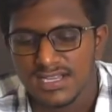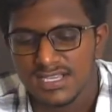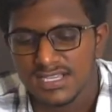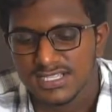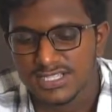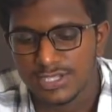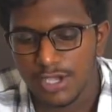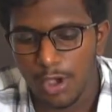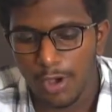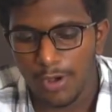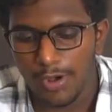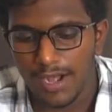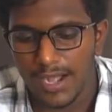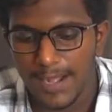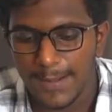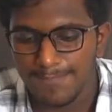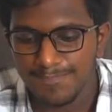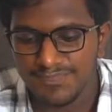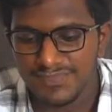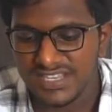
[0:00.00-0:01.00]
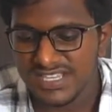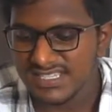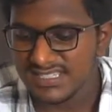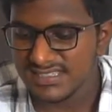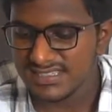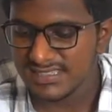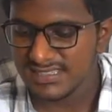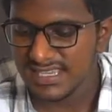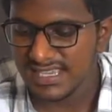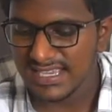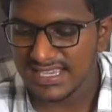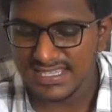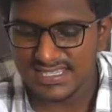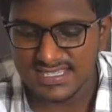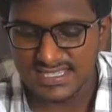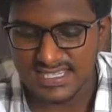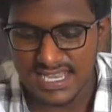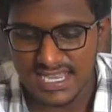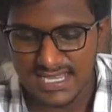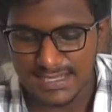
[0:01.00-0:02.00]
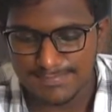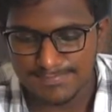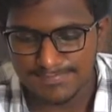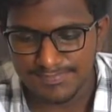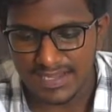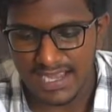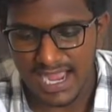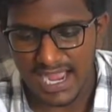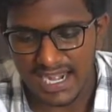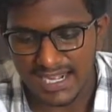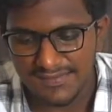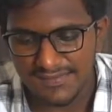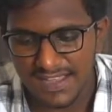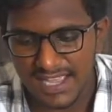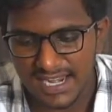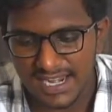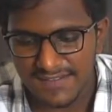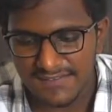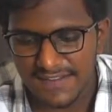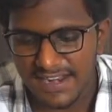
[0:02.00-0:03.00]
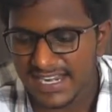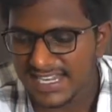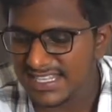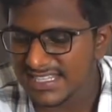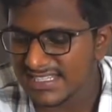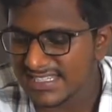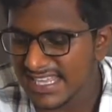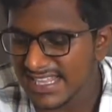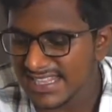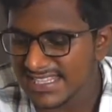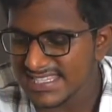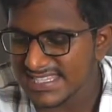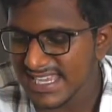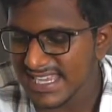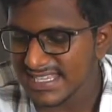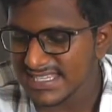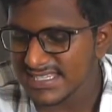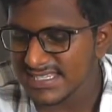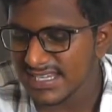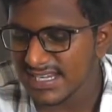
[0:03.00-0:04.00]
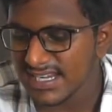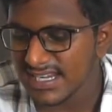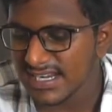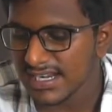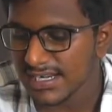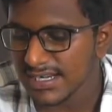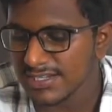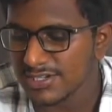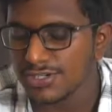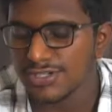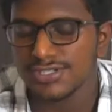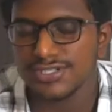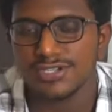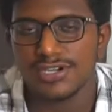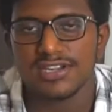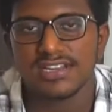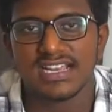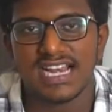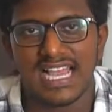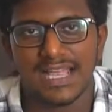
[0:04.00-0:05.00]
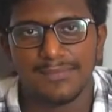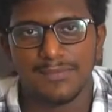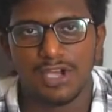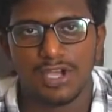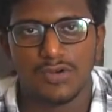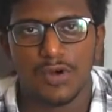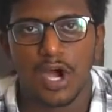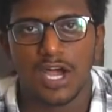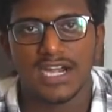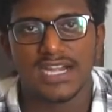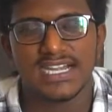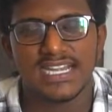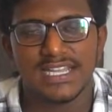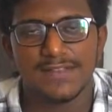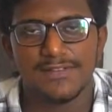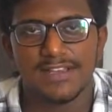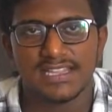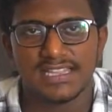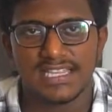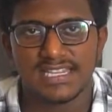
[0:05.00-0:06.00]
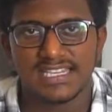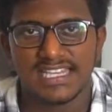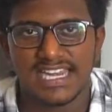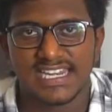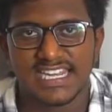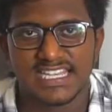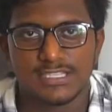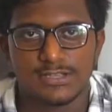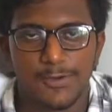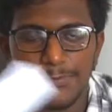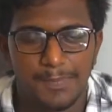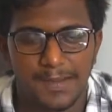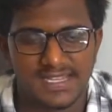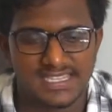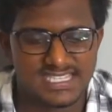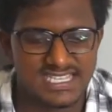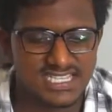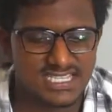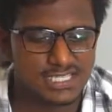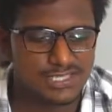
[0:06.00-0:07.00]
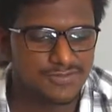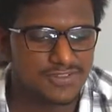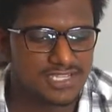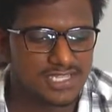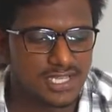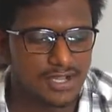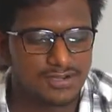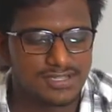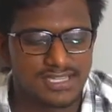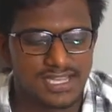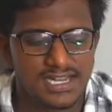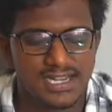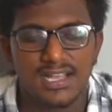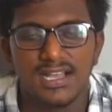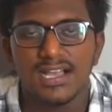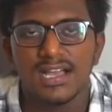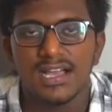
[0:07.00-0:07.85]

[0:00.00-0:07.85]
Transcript: So this is a card where it tells us you should claim your warranty within 10 days of purchase. Without that